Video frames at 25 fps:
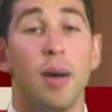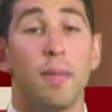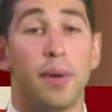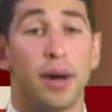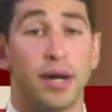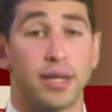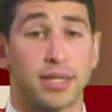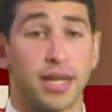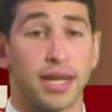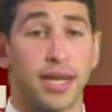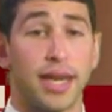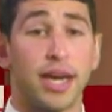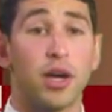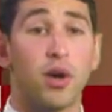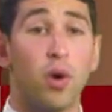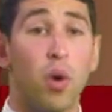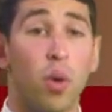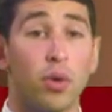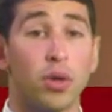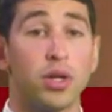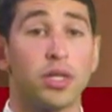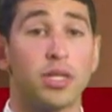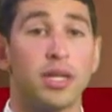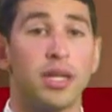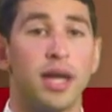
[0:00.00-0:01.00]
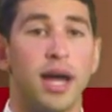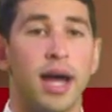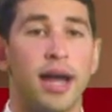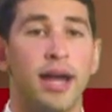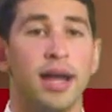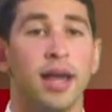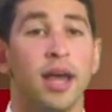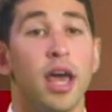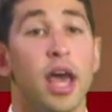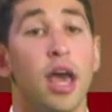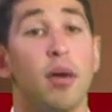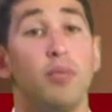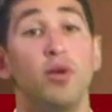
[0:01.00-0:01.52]
but it's going to get colder
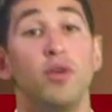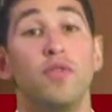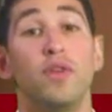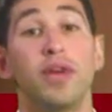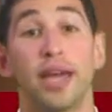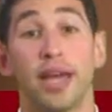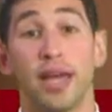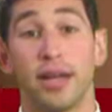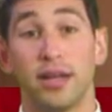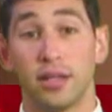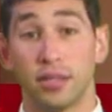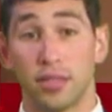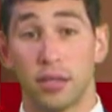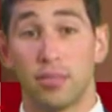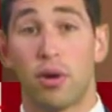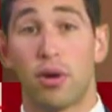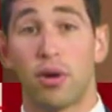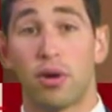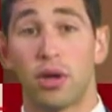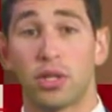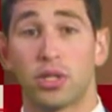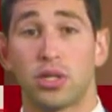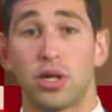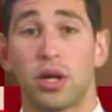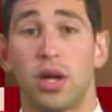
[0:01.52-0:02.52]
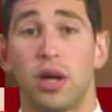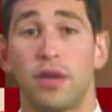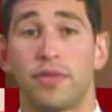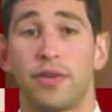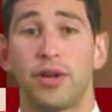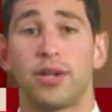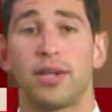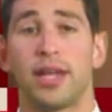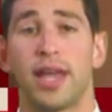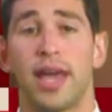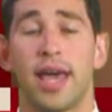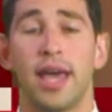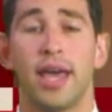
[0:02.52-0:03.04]
tonight and moving into tomorrow to start off
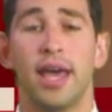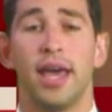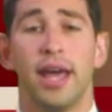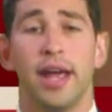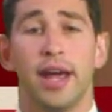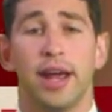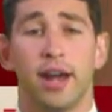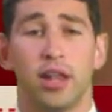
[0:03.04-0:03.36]
your day.